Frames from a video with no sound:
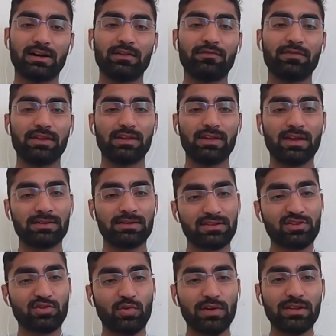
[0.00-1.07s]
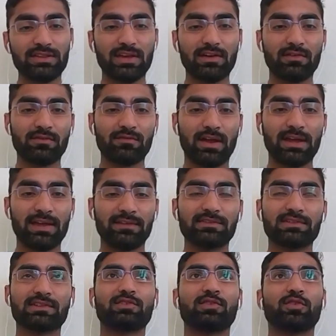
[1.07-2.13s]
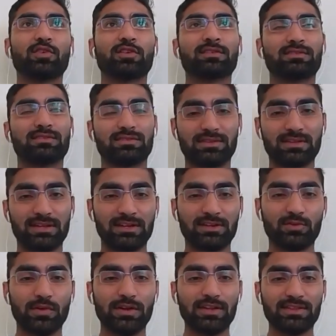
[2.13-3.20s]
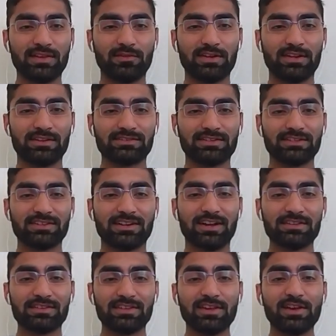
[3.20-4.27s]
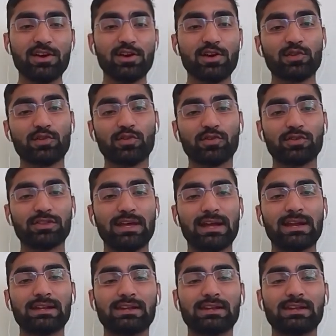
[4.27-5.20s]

if he has 27 wives or say 27 nakshatras, so that